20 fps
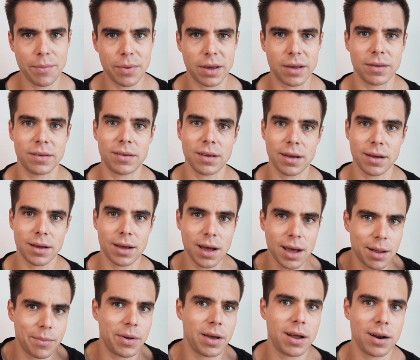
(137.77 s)
because I
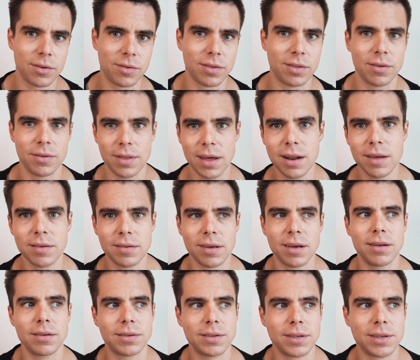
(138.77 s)
gotta be honest with you, that is
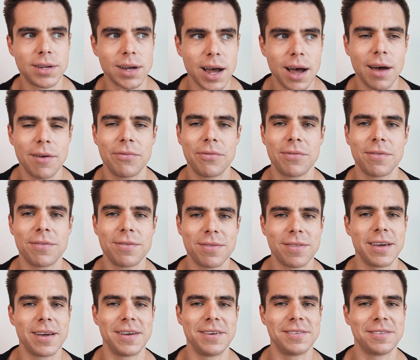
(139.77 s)
a tough
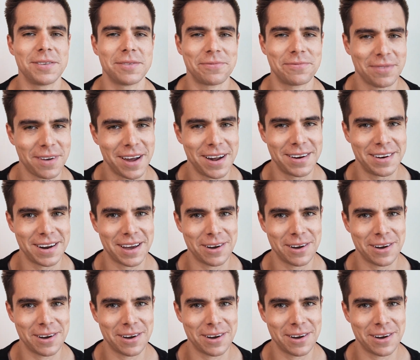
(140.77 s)
thing to find